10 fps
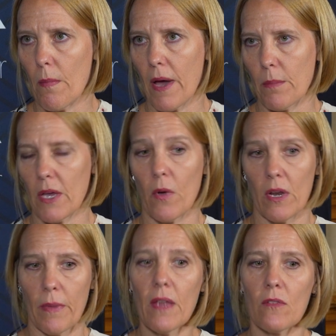mine by quite
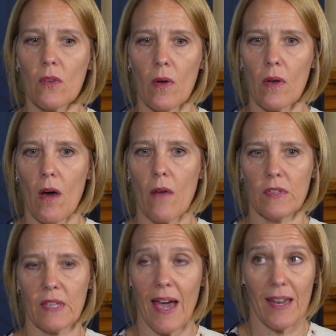a bit. So
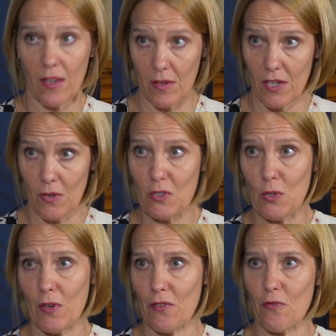obviously adding, you know,
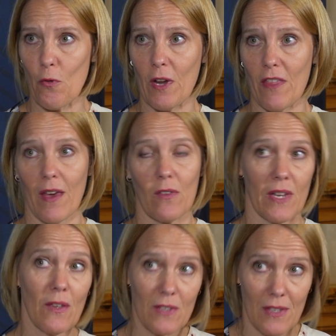240,000
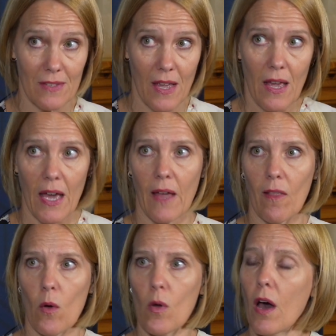ounces
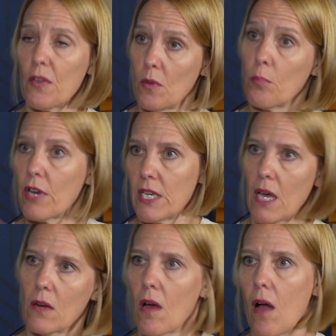at low cost will bring
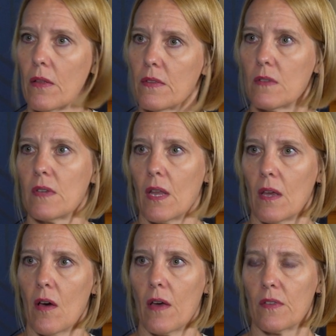down our all-in sustaining
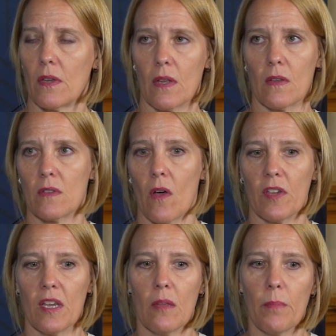costs on a
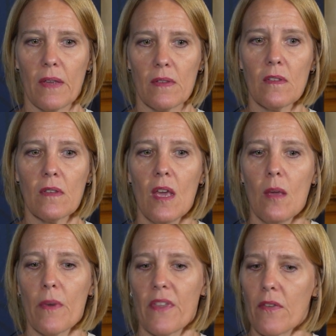consolidated basis.
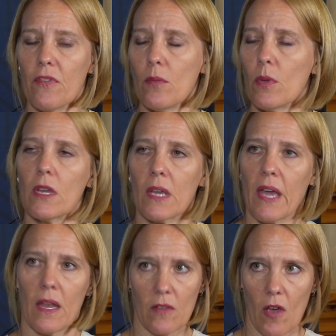But the other thing we're looking
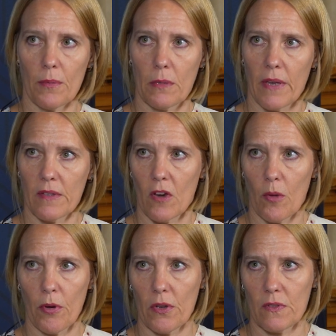at is optimizing our
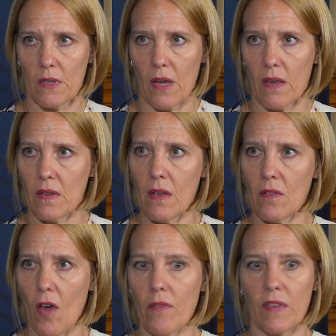producing
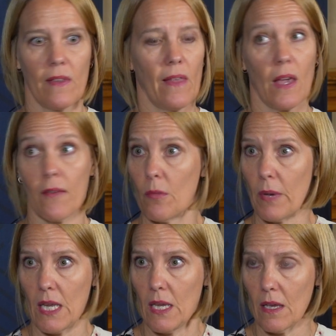assets. Obviously, like
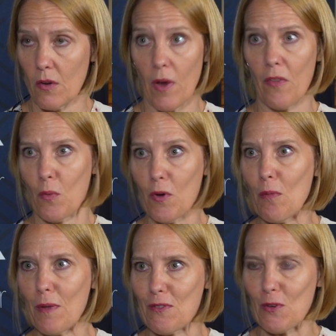everybody around the
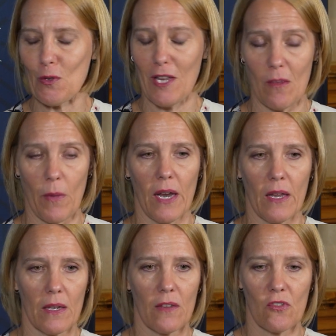world, but certainly in the
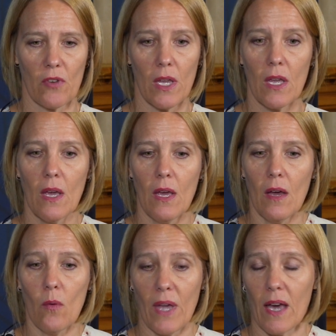mining industry,
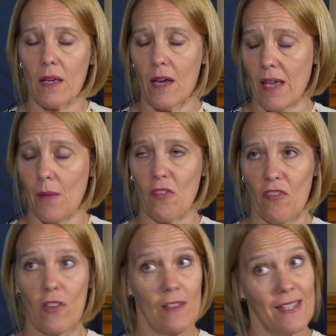we got hit with
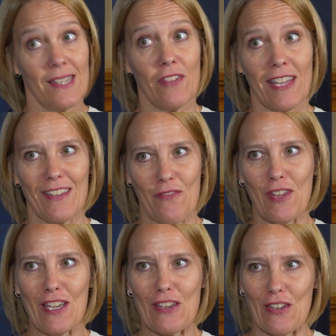fairly significant
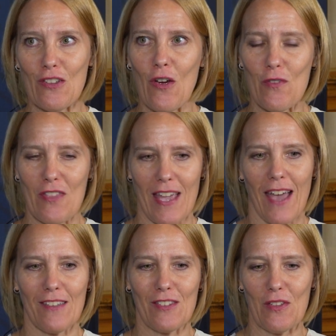inflation over the
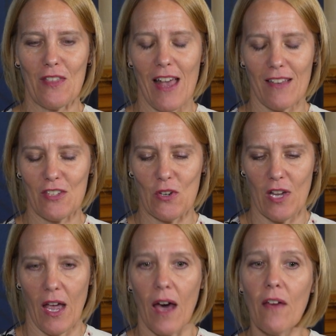last year and
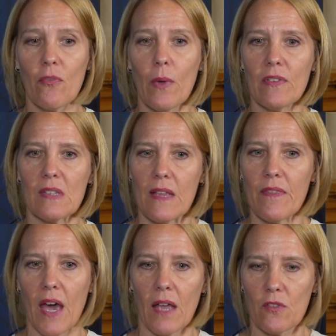a half. We've seen
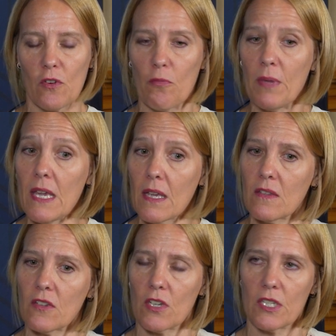that sort of peak and
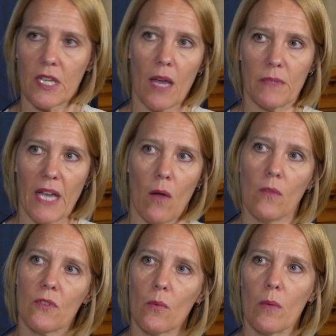started to come
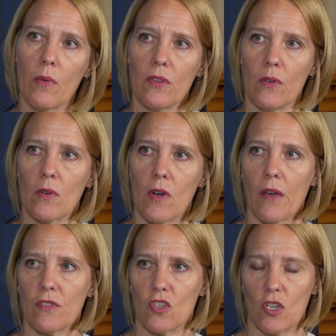down. So we, you know,
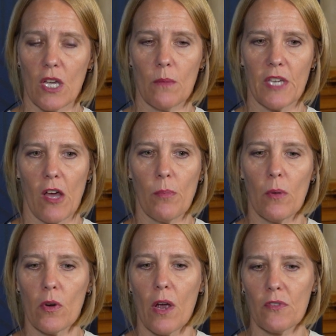costs should come down, but
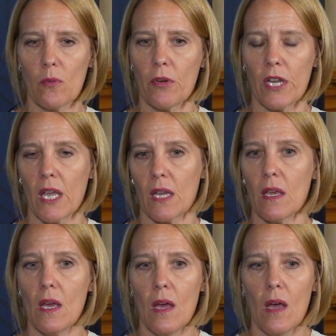we're also putting in
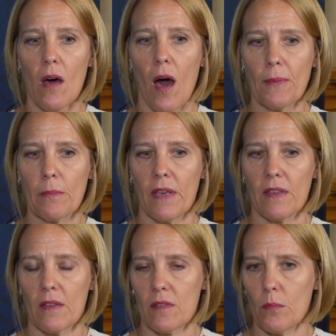
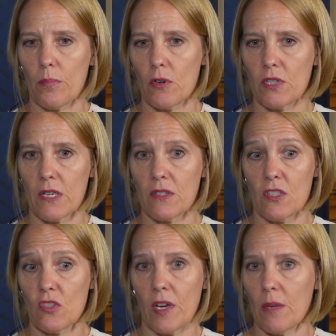optimization projects,
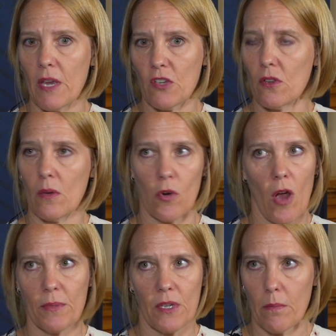just trying to make sure that we're
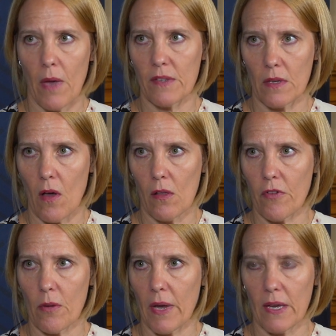optimizing all of
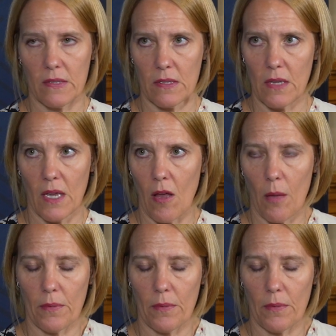our mines and